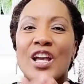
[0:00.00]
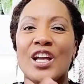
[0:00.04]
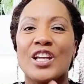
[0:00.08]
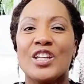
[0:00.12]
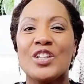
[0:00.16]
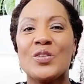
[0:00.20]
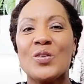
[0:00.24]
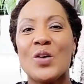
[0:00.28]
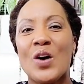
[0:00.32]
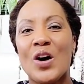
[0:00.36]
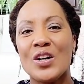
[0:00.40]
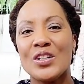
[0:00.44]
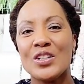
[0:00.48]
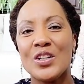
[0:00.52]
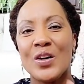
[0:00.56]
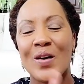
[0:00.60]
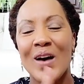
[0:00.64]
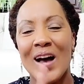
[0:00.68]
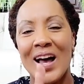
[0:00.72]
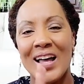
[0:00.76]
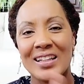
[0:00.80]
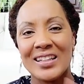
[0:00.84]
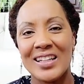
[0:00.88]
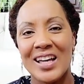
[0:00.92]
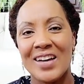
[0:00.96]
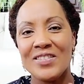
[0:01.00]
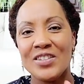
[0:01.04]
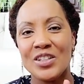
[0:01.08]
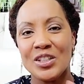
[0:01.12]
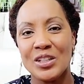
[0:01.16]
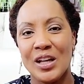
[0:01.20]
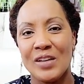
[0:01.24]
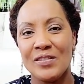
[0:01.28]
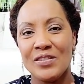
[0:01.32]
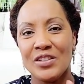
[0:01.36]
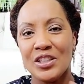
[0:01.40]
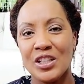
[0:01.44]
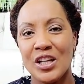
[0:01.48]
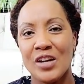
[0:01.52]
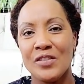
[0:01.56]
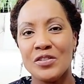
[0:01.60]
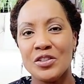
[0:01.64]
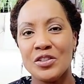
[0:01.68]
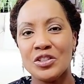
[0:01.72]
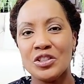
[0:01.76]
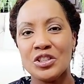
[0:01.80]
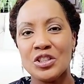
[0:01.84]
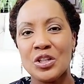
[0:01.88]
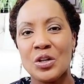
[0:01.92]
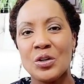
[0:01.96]
You all know I love you, love you, love
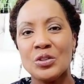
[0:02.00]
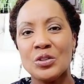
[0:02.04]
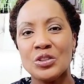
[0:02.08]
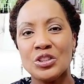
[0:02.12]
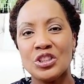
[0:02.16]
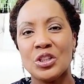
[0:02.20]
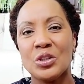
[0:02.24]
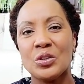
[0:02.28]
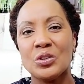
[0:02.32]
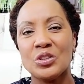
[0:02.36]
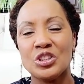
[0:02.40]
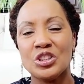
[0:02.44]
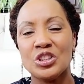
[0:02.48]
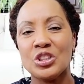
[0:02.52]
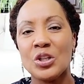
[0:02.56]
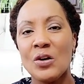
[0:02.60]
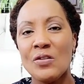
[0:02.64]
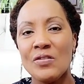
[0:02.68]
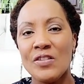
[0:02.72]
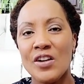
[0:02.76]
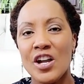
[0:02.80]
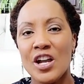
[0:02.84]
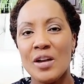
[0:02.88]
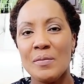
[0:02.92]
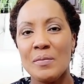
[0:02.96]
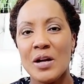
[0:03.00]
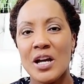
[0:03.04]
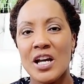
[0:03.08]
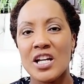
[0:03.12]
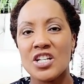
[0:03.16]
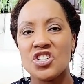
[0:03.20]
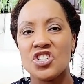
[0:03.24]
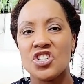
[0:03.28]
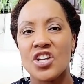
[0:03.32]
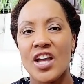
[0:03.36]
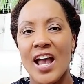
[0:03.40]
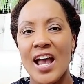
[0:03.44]
you so, so, so very much.